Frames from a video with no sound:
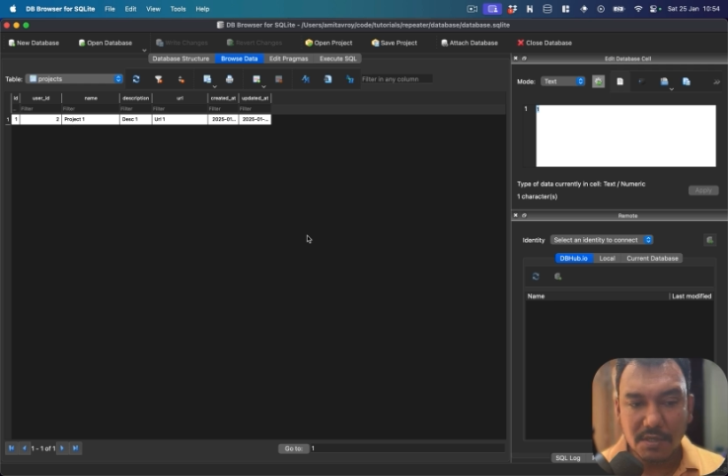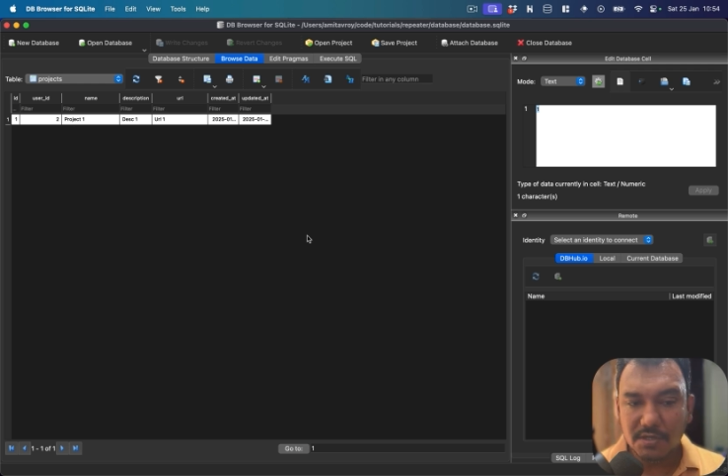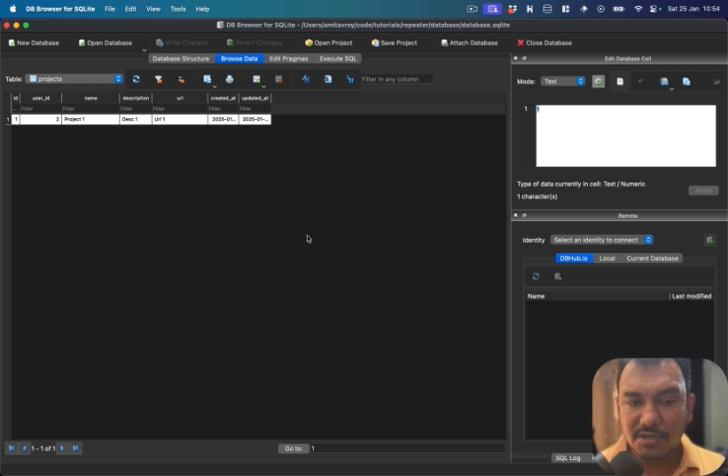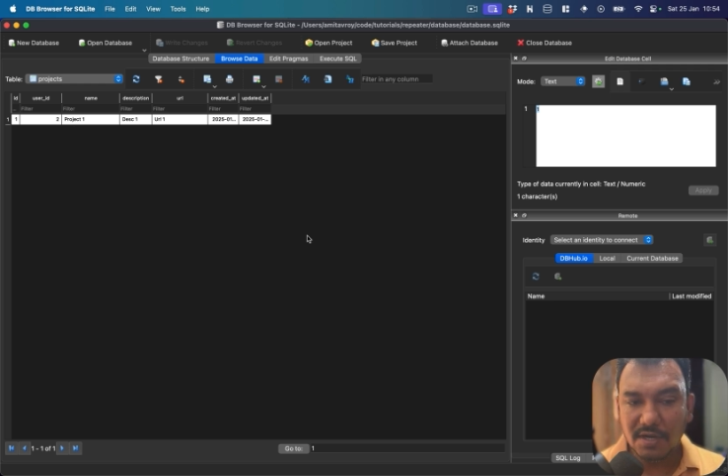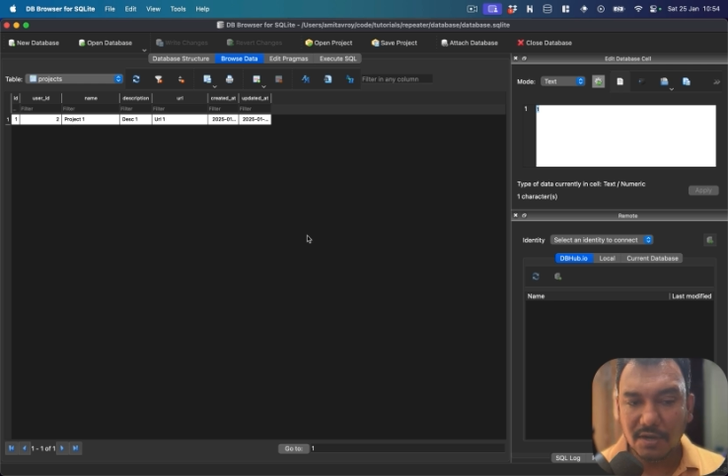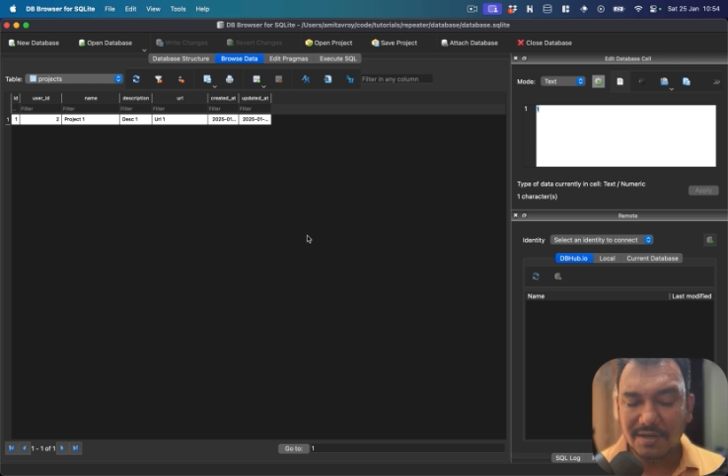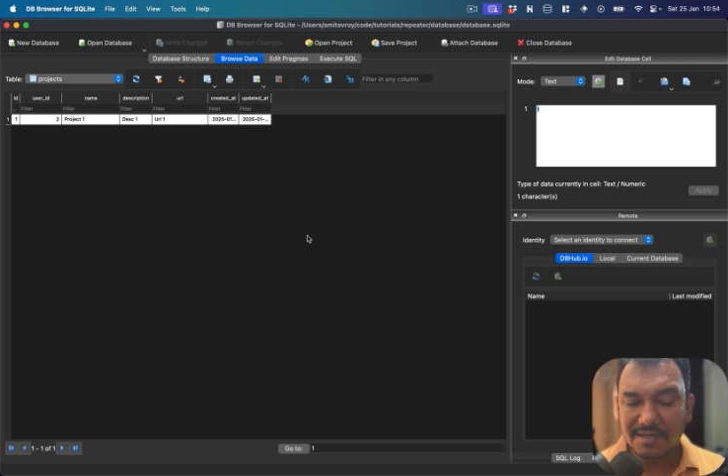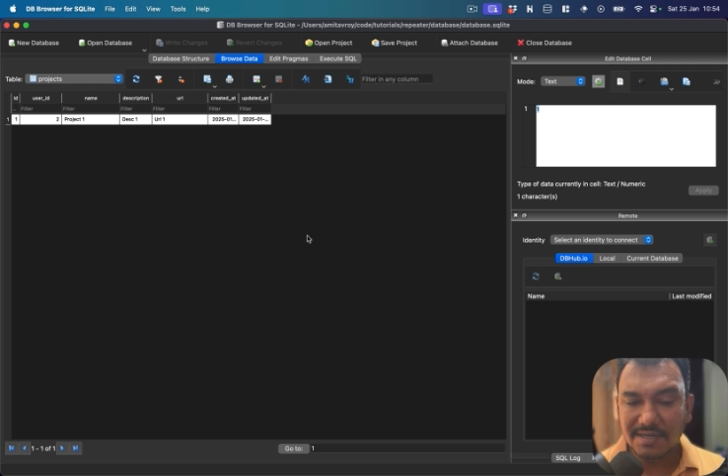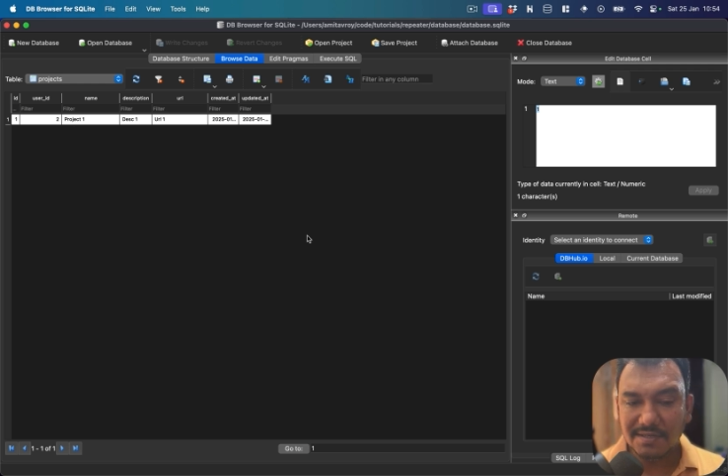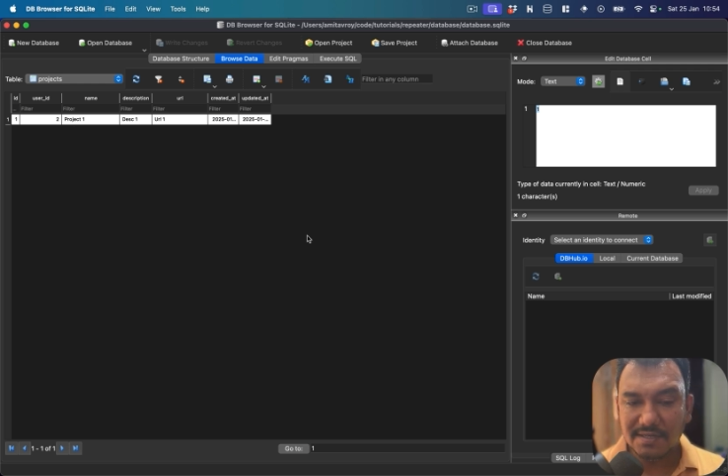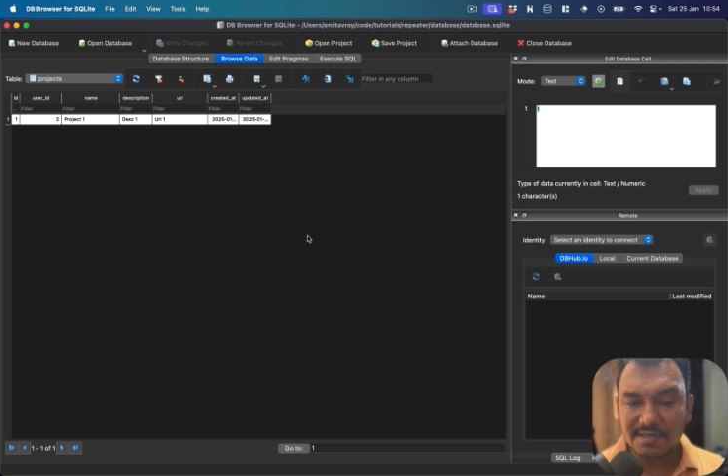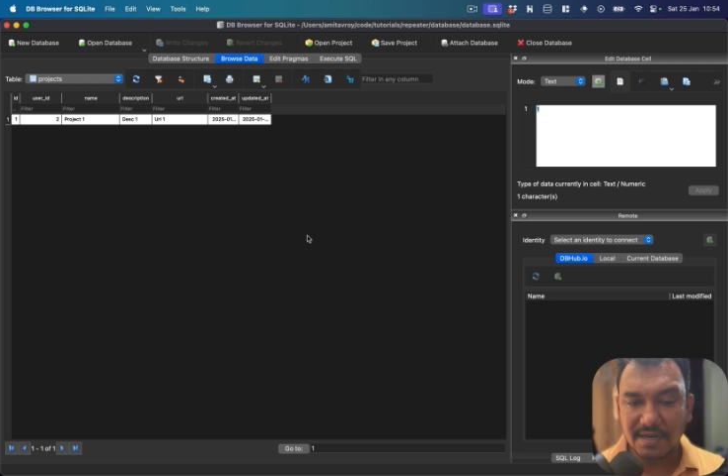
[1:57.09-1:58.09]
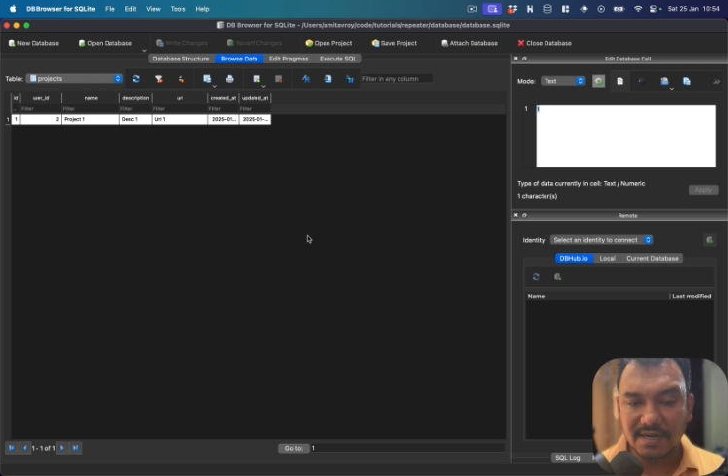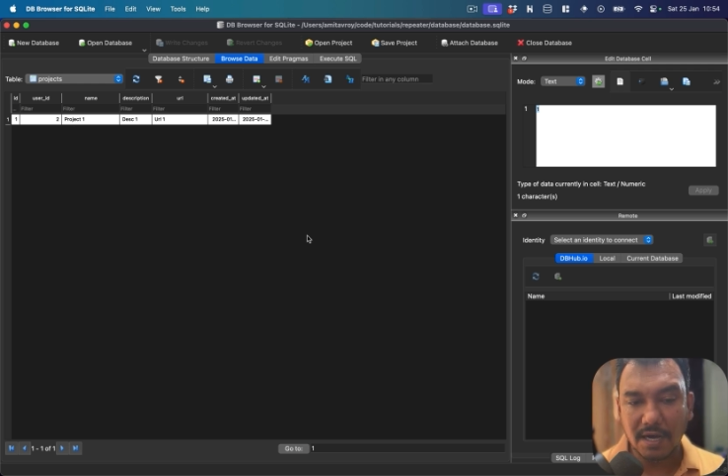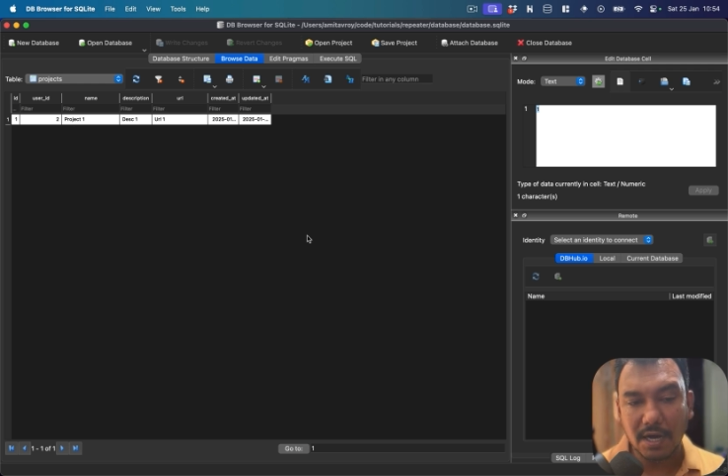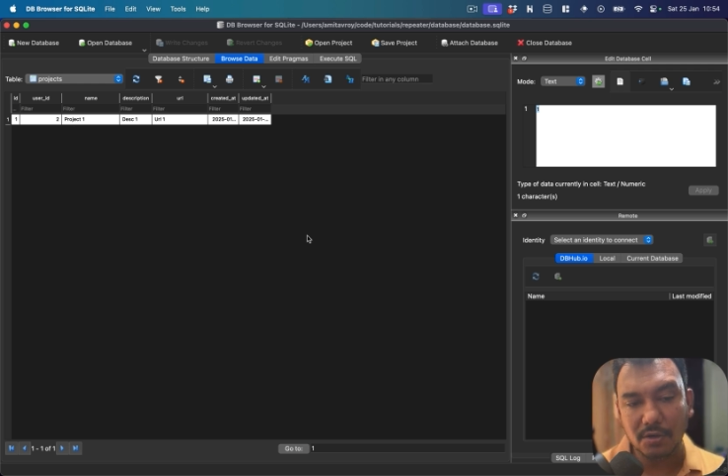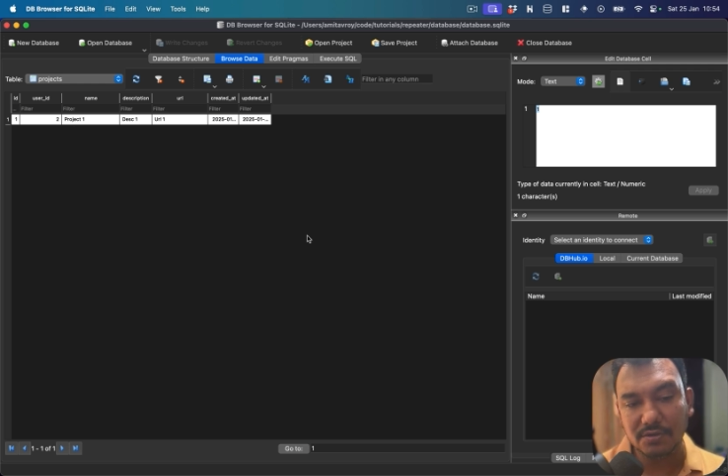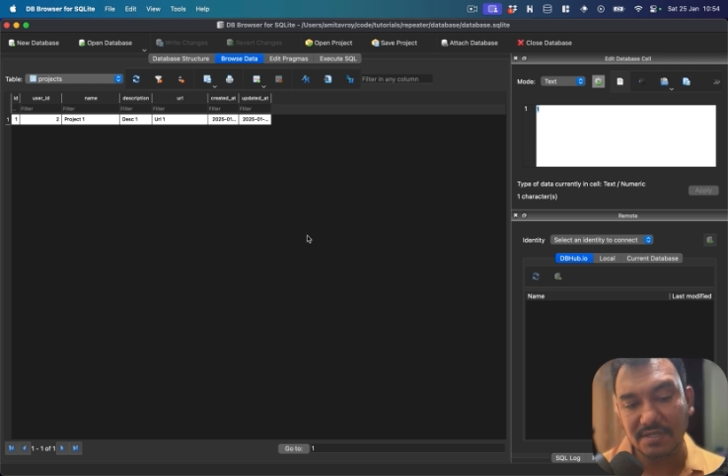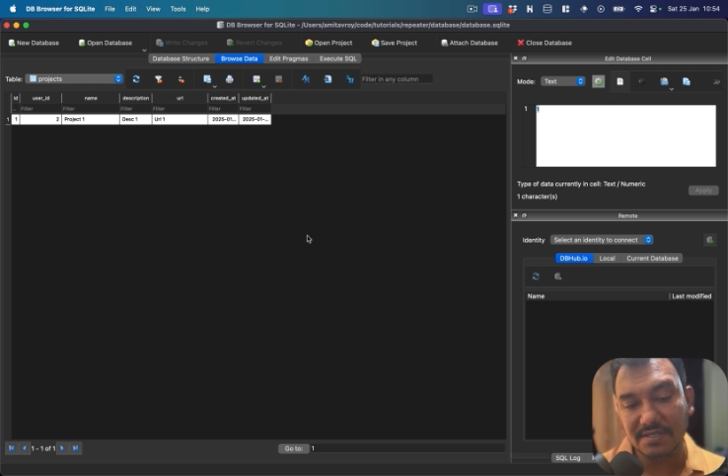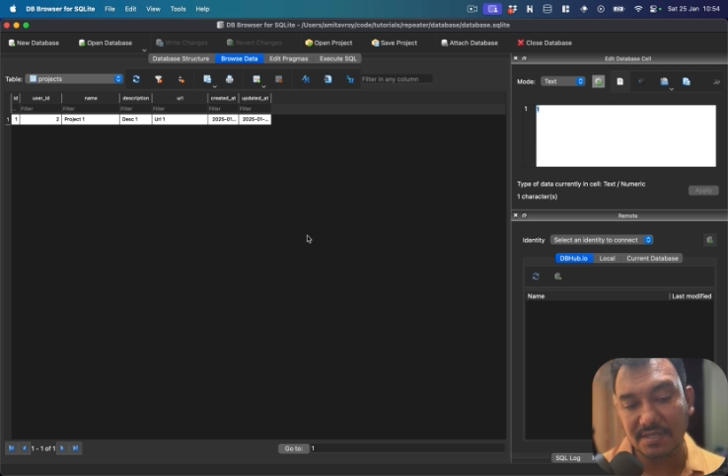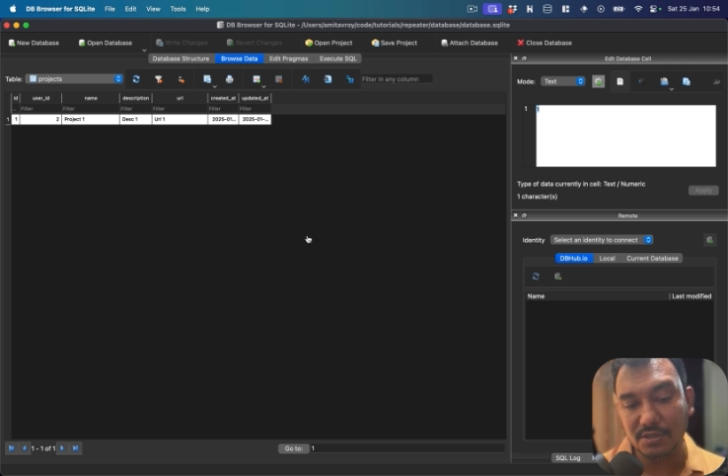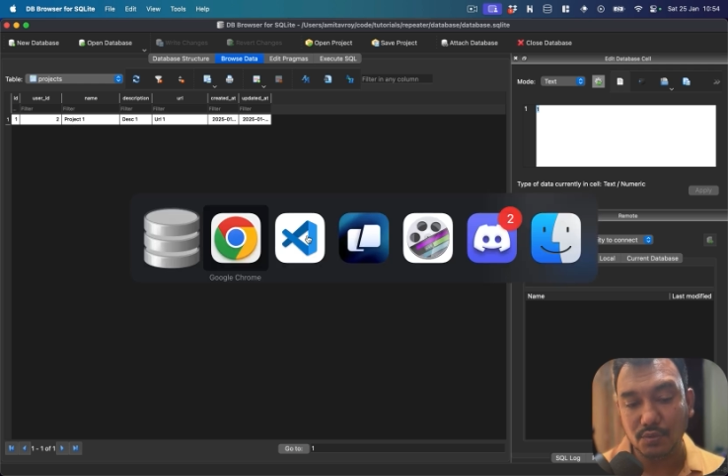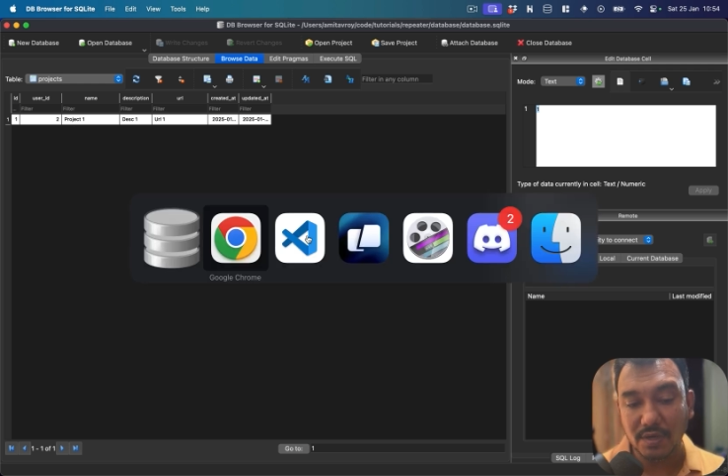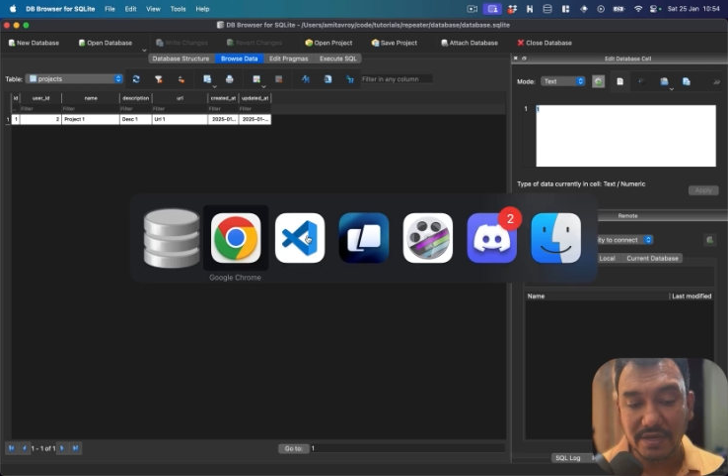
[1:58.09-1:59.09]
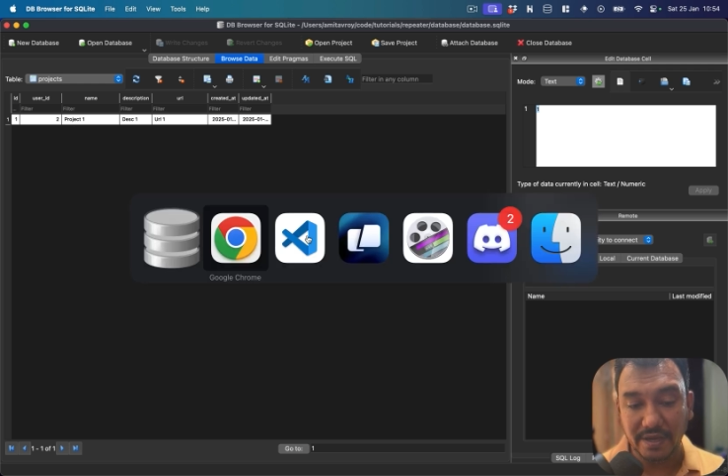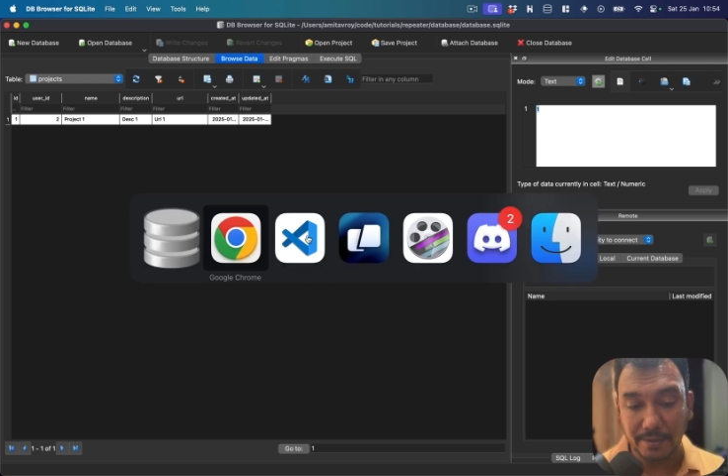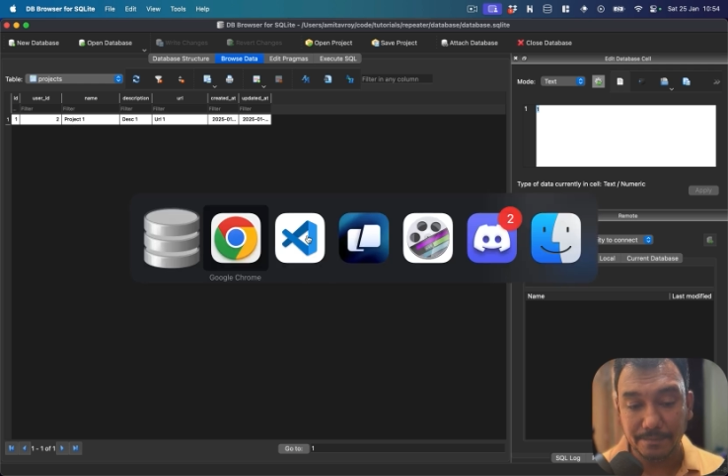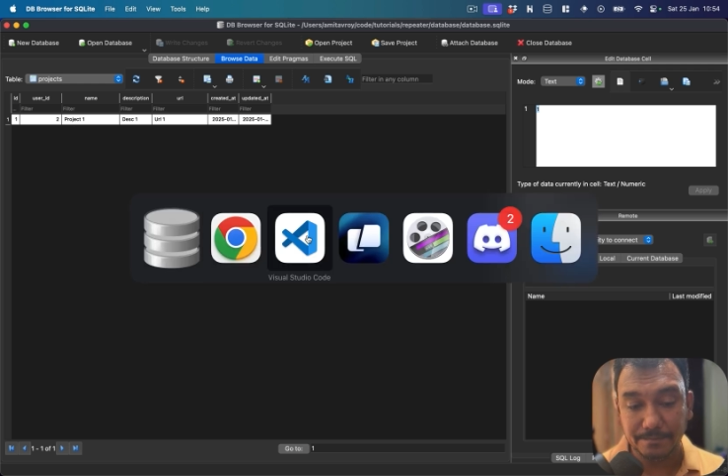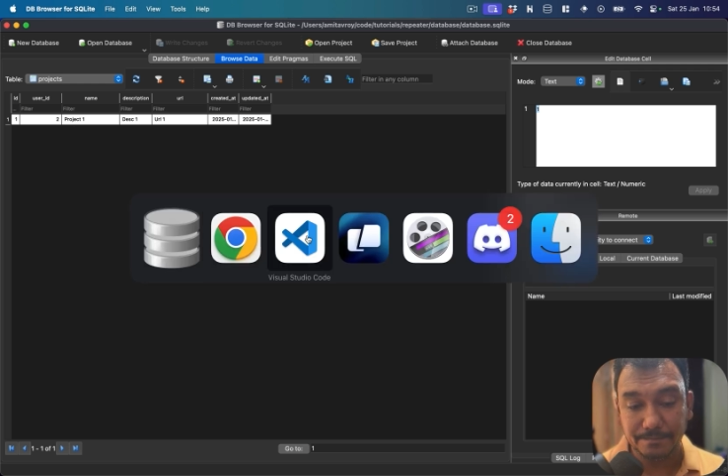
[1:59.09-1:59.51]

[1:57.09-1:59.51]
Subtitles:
So now let's understand how this is working.